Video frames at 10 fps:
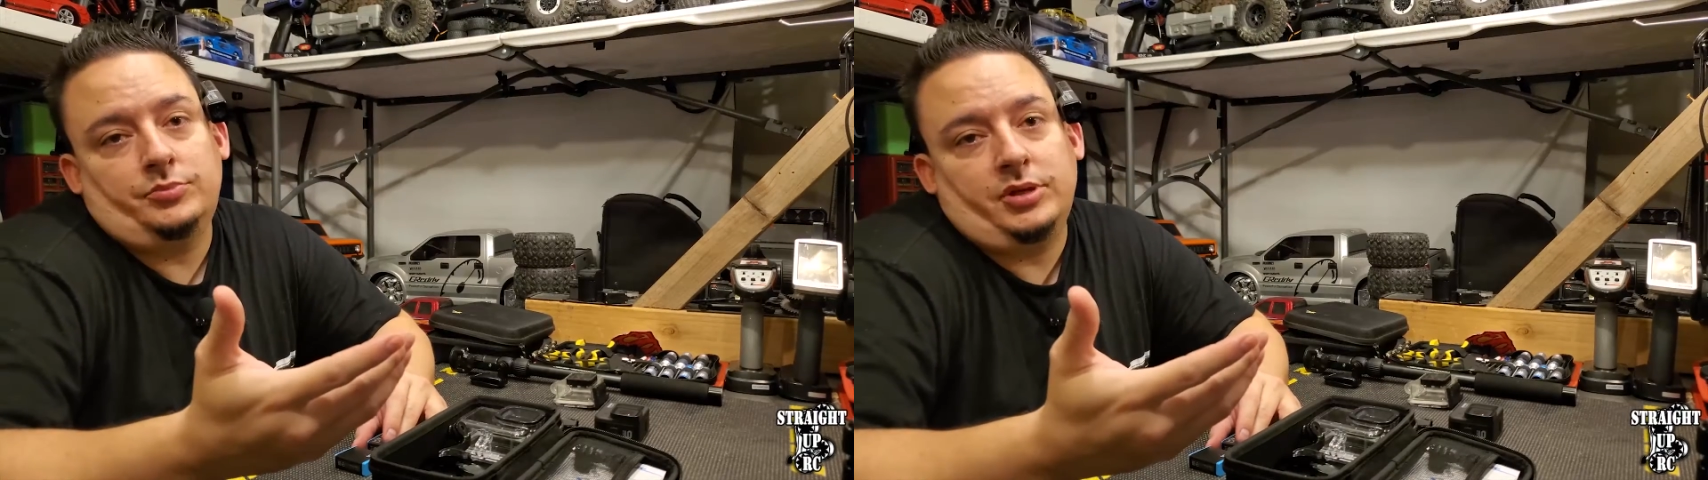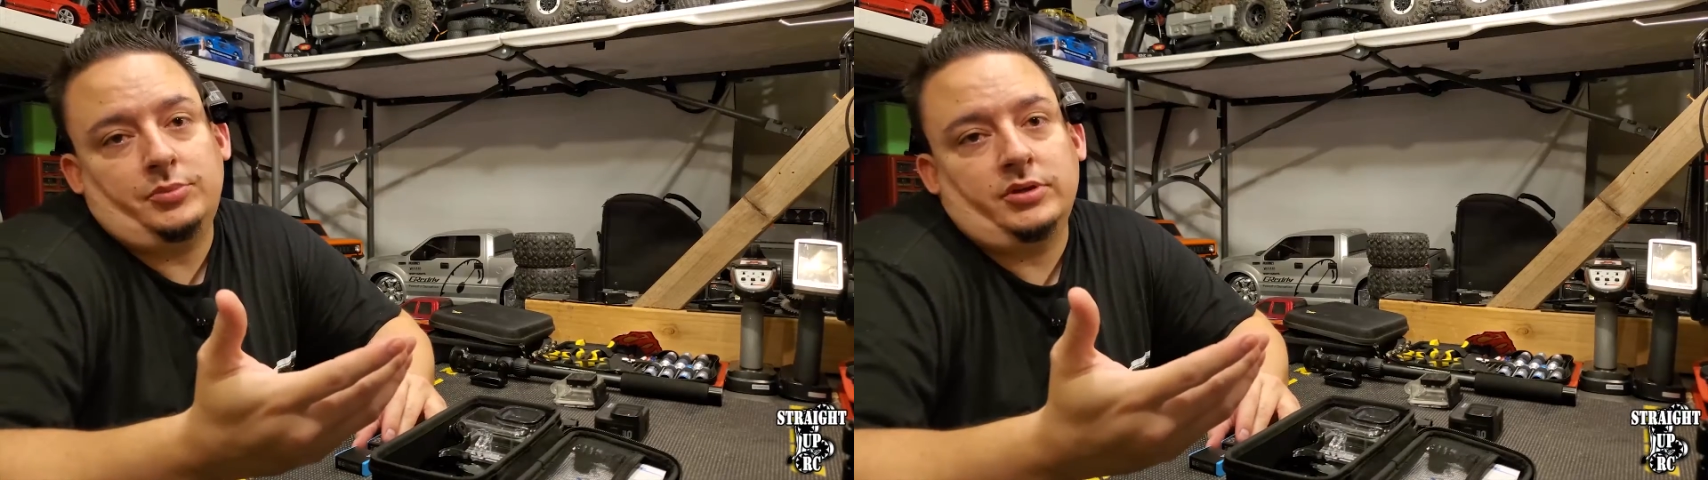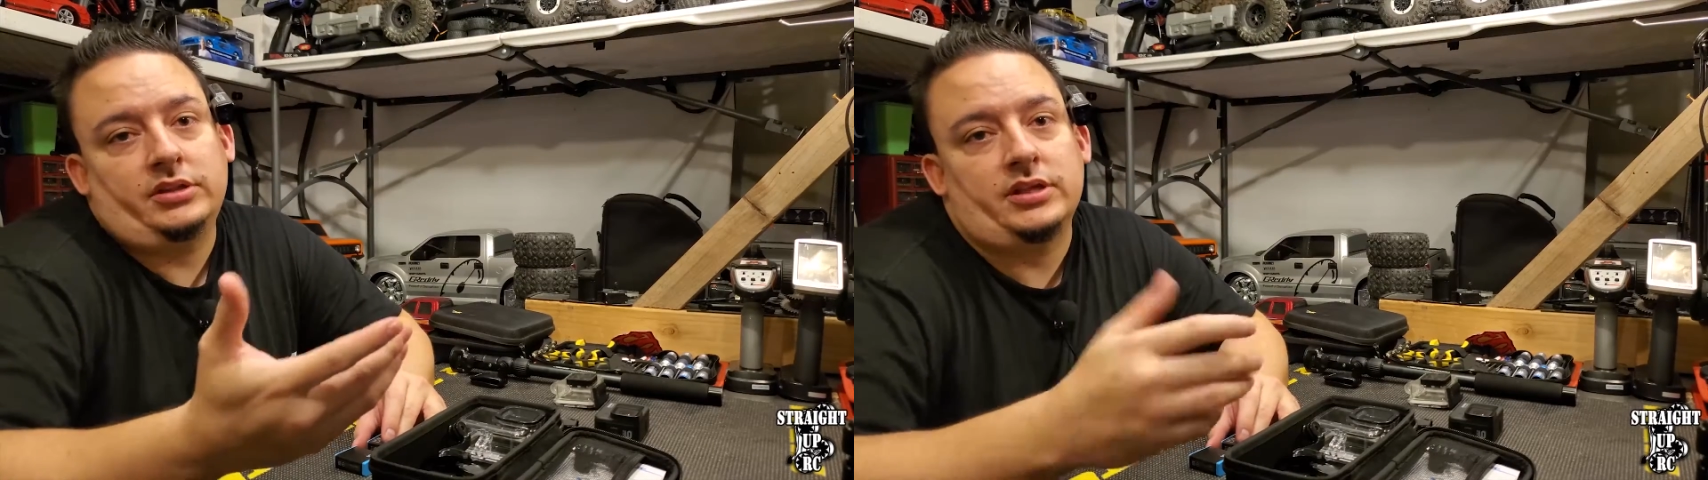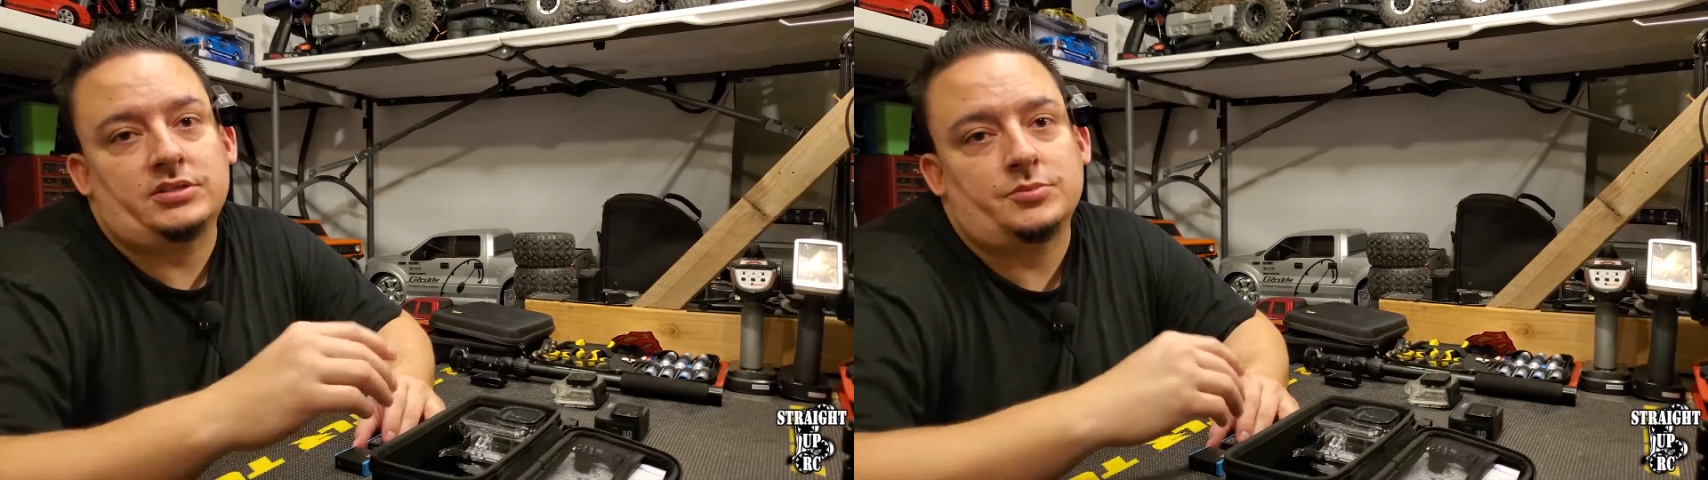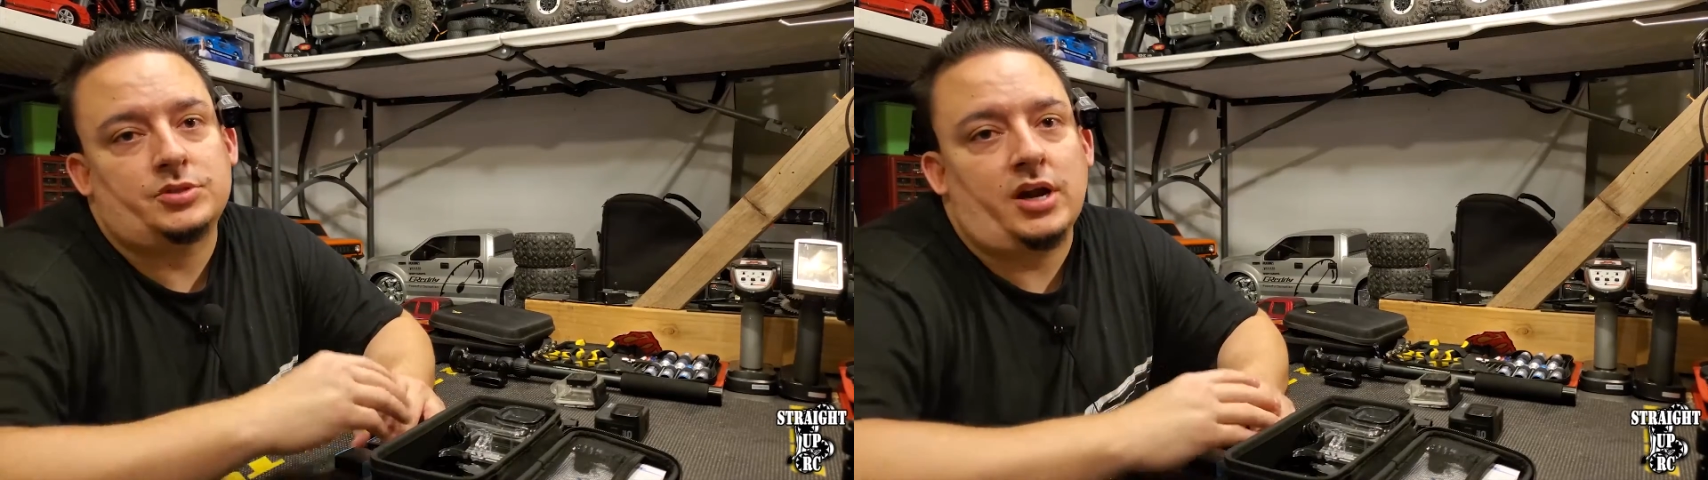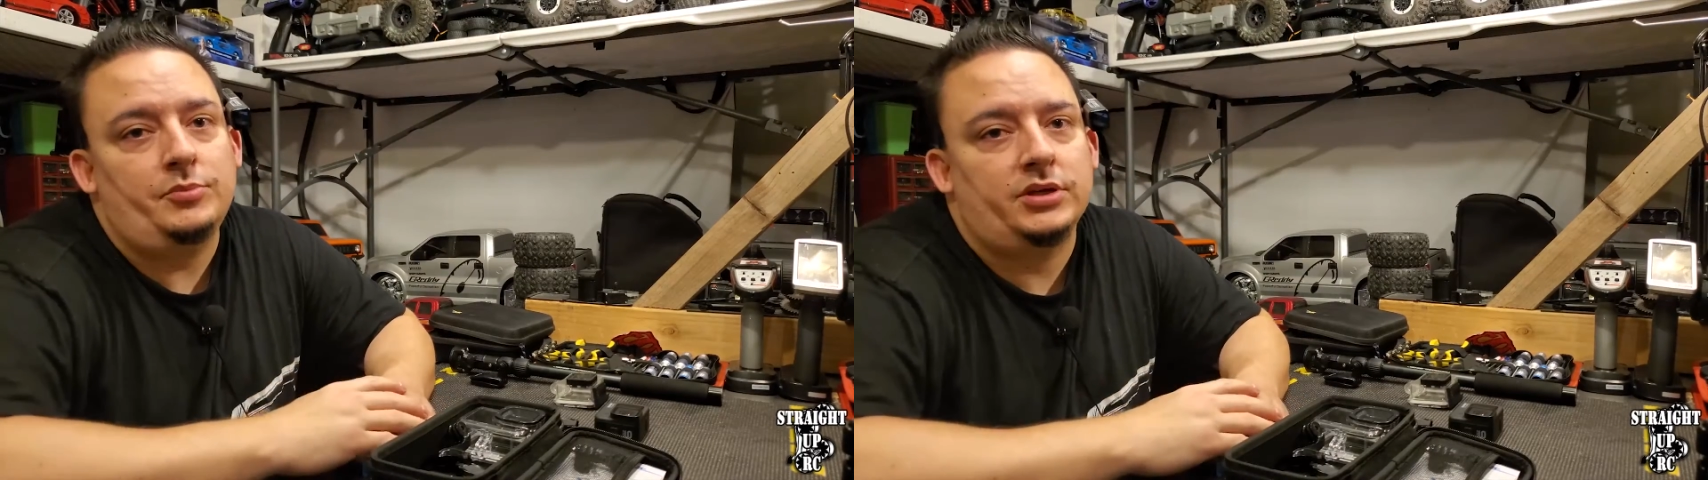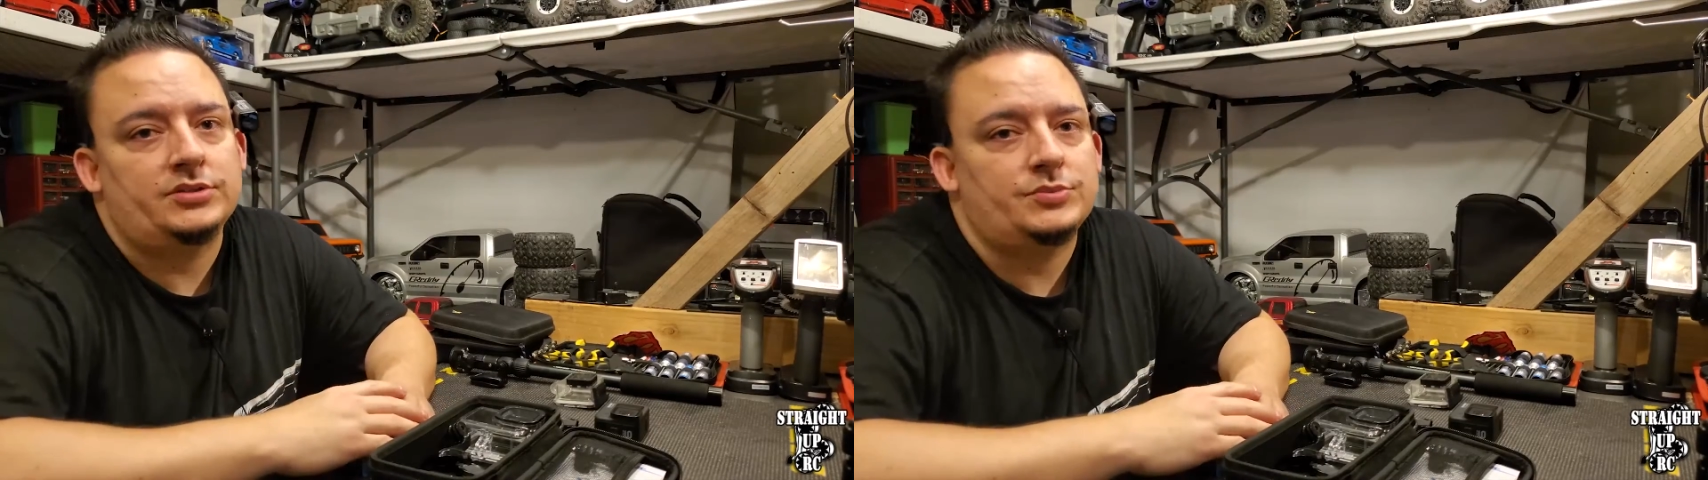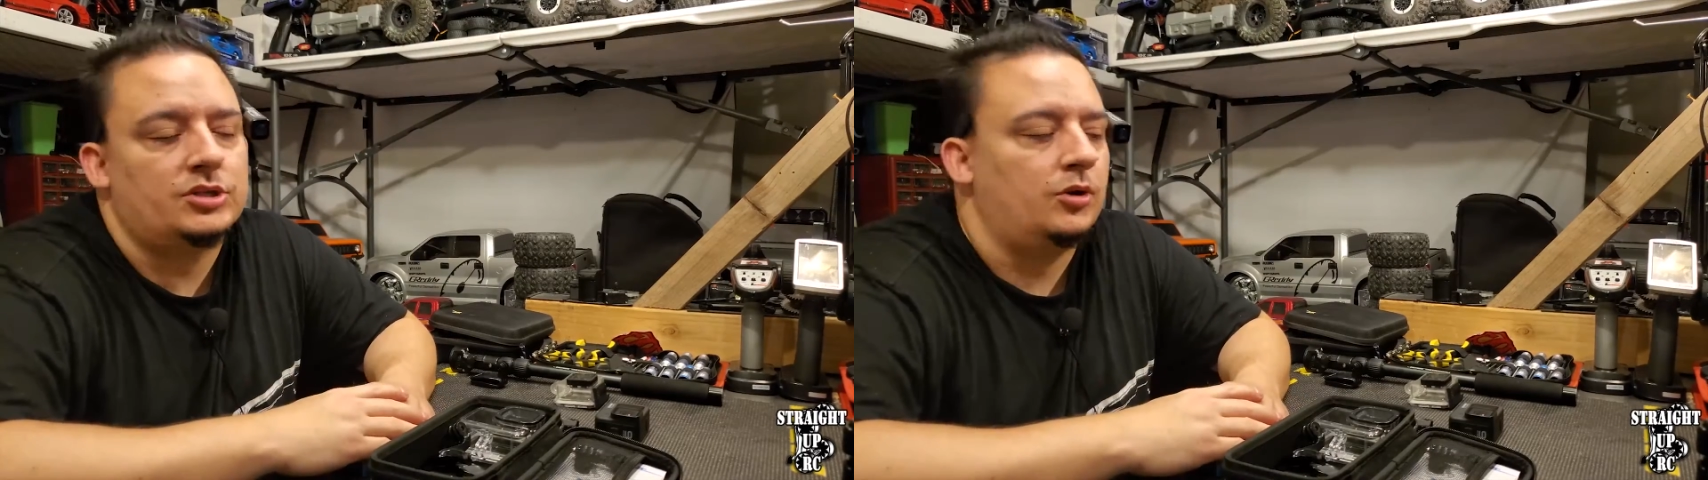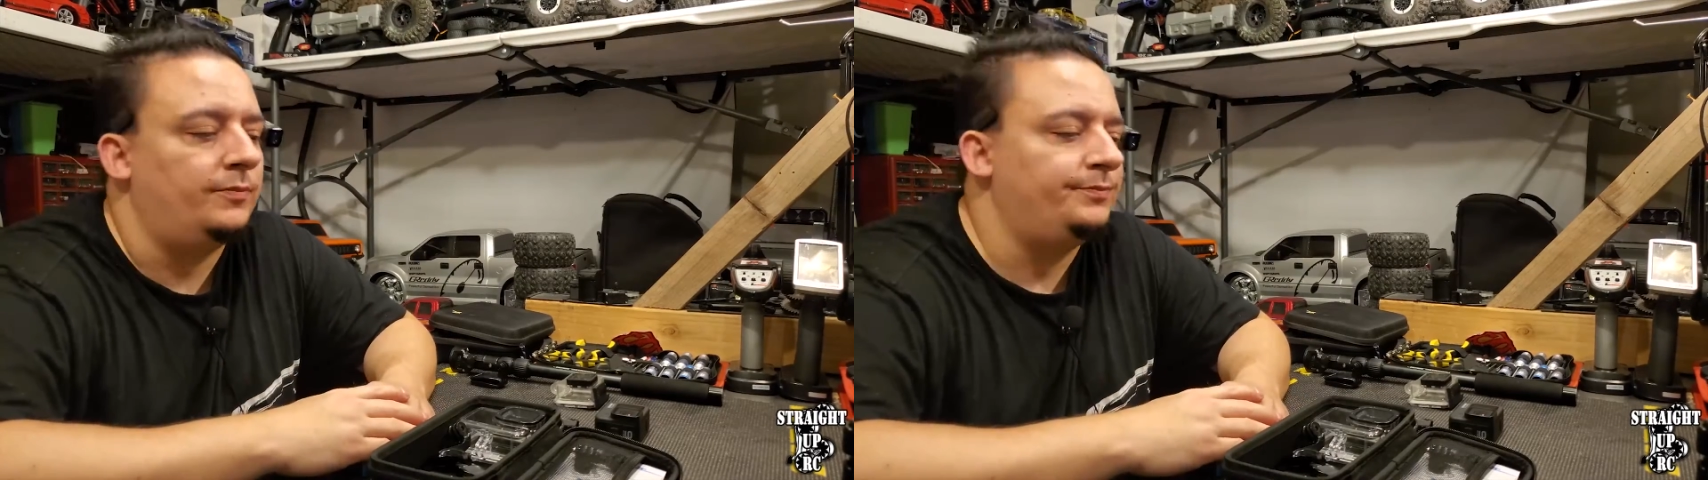people hit that subscribe button. So